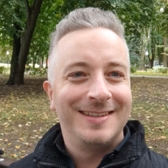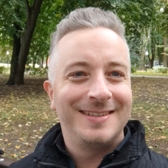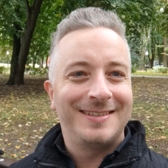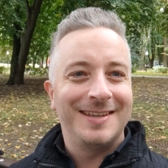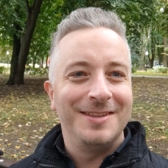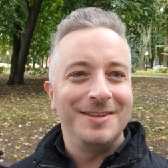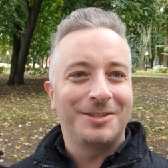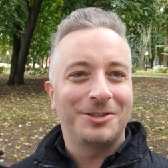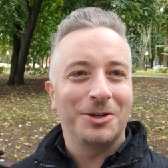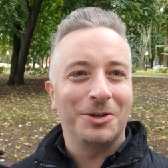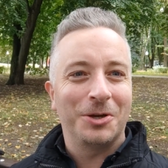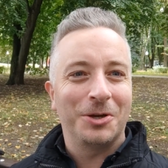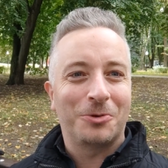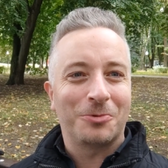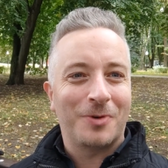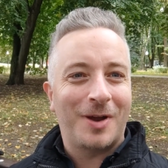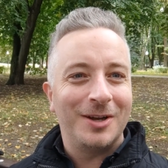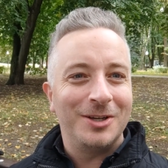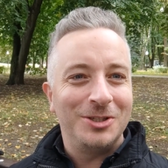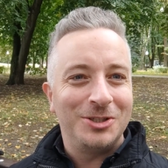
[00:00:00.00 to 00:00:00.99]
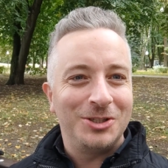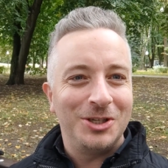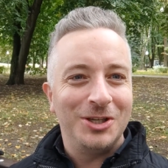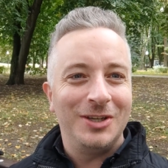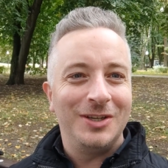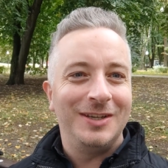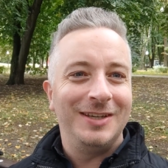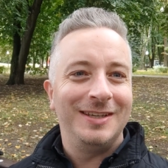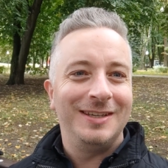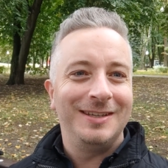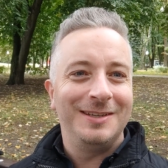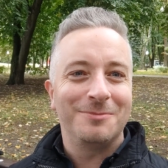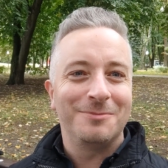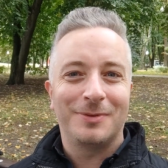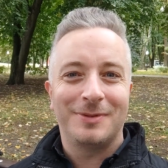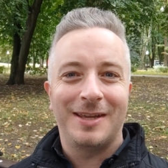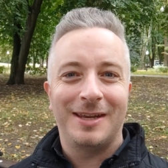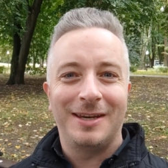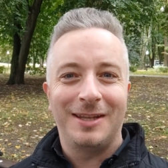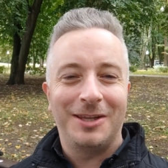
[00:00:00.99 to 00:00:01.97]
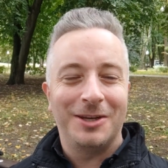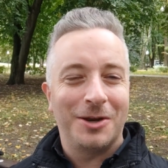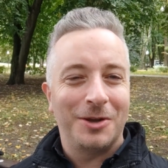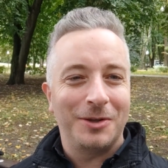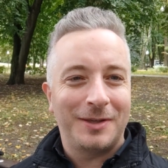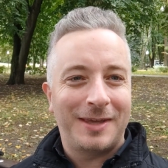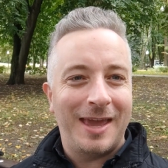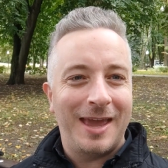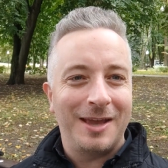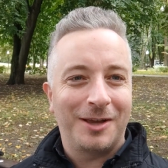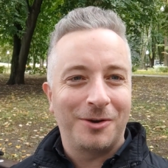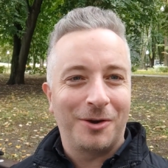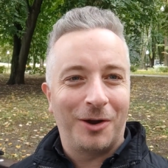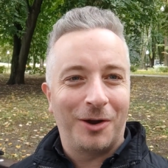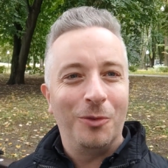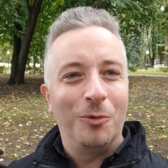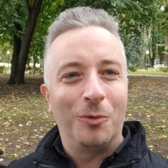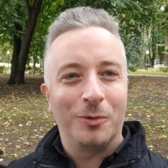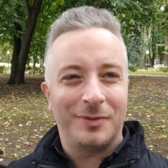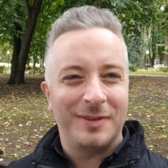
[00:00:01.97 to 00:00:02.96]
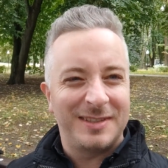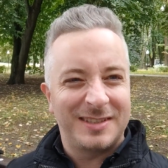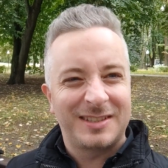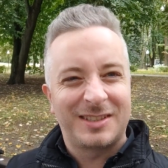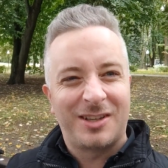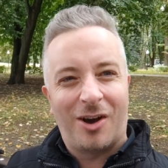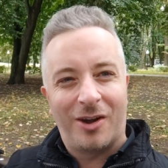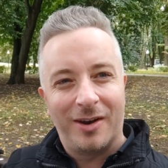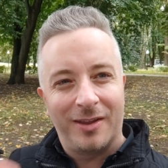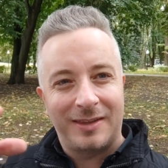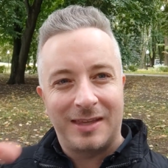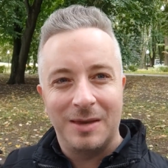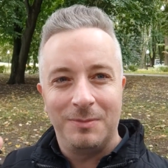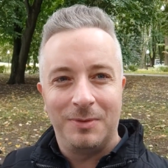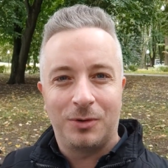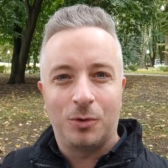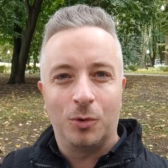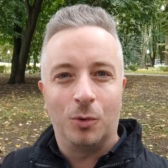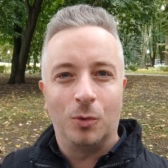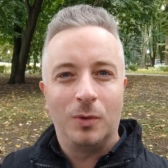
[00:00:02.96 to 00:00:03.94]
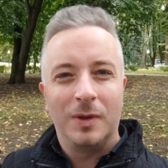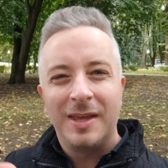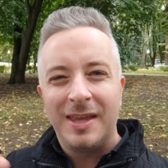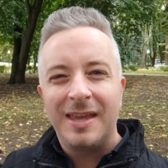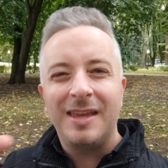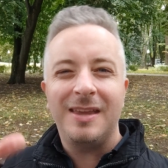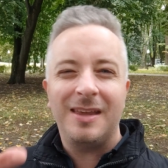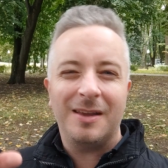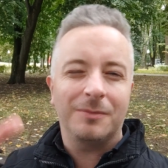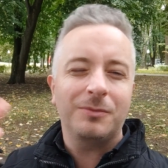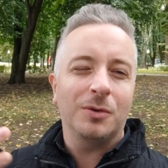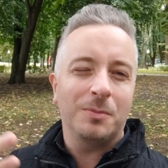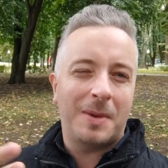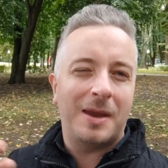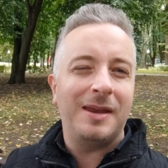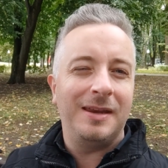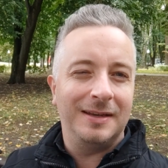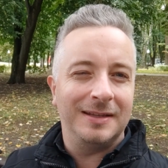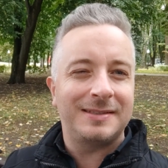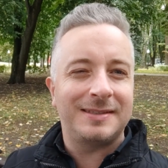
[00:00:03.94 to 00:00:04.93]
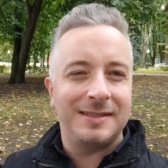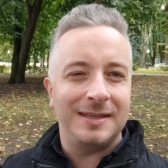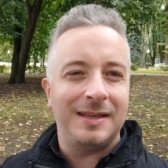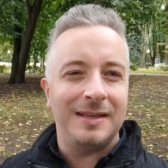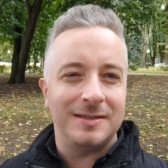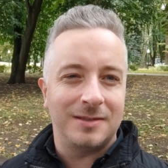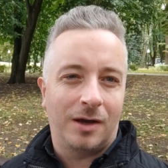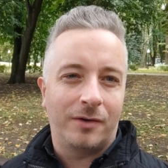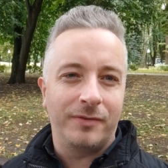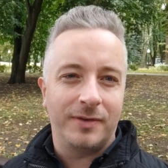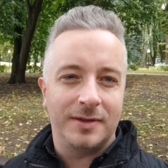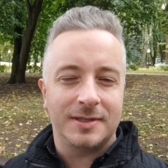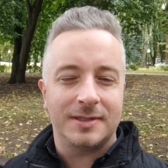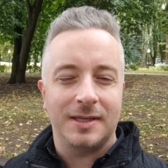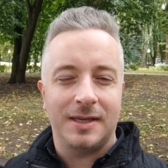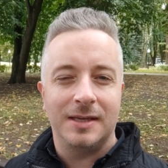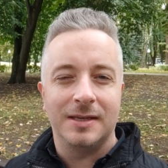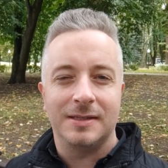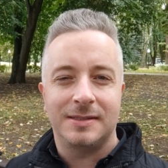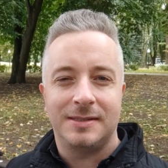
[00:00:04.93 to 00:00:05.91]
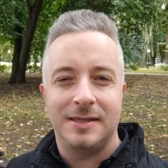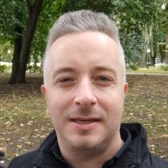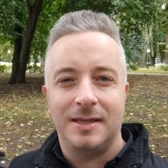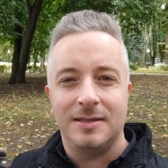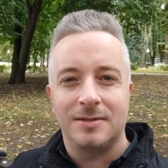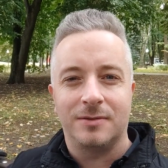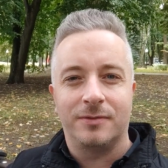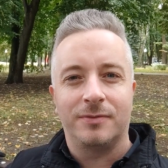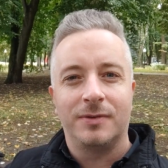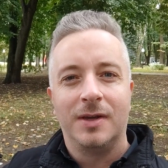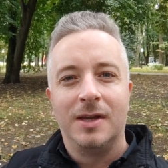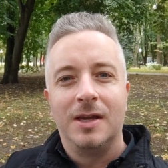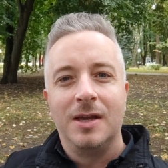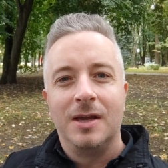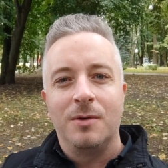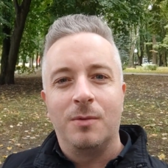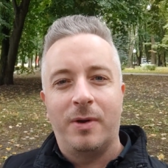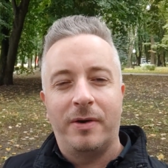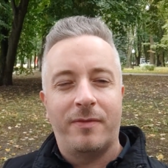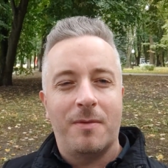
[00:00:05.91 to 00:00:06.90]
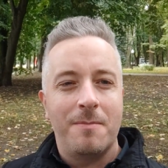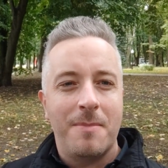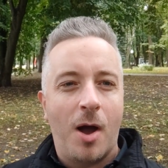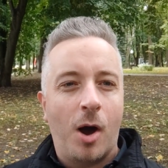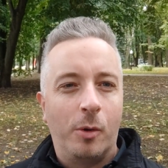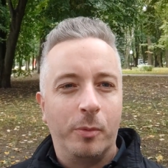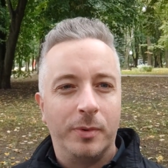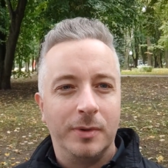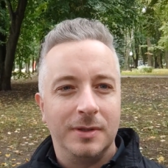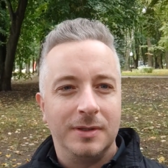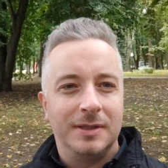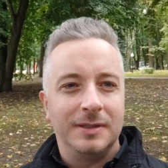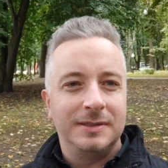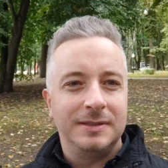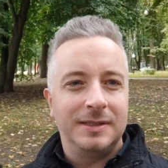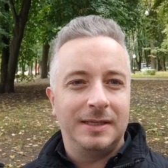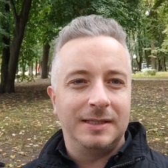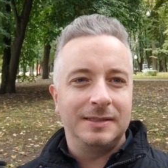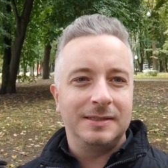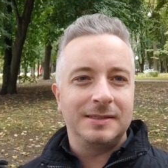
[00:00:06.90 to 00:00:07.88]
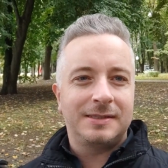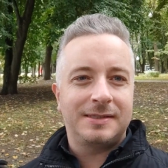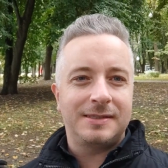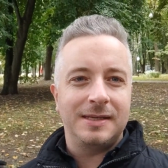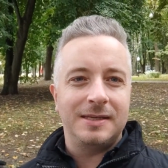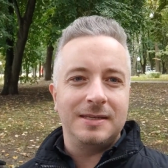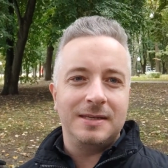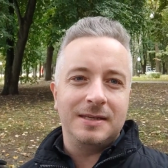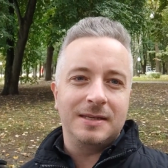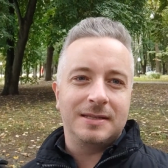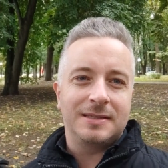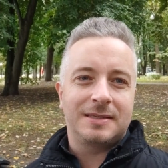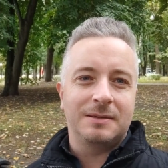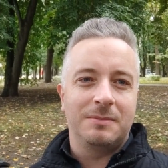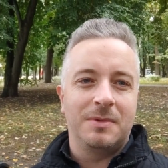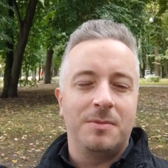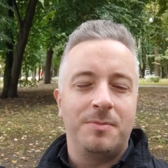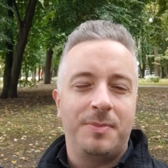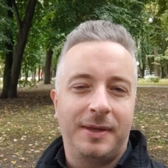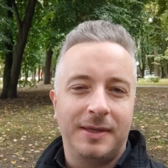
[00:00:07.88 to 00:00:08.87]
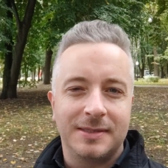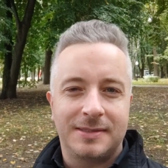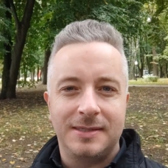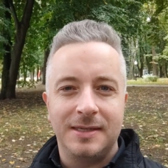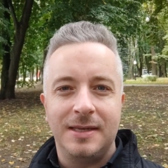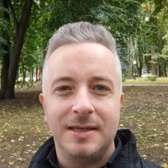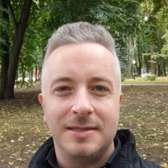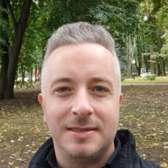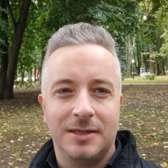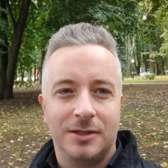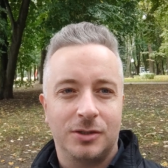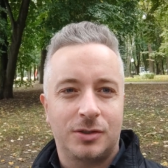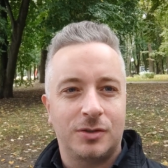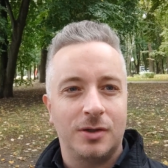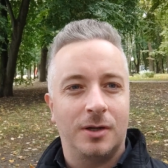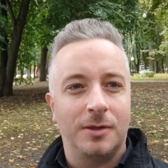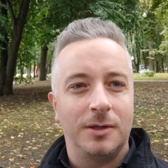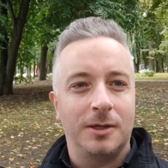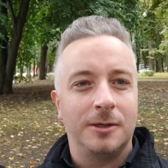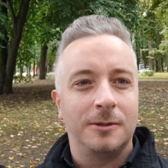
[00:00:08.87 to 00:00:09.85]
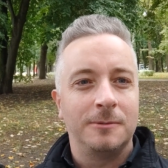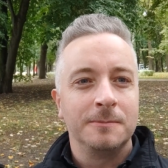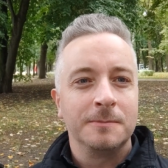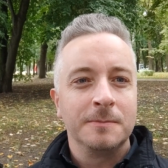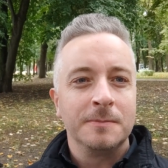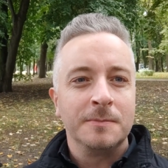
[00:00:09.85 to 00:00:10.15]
So this kind of grungy, pretending you don't care kind of look, this is kind of can be cool. I'm talking about inner cities, obviously, inner cities of whatever, Melbourne and, and Sydney and some of the bigger cities in Australia.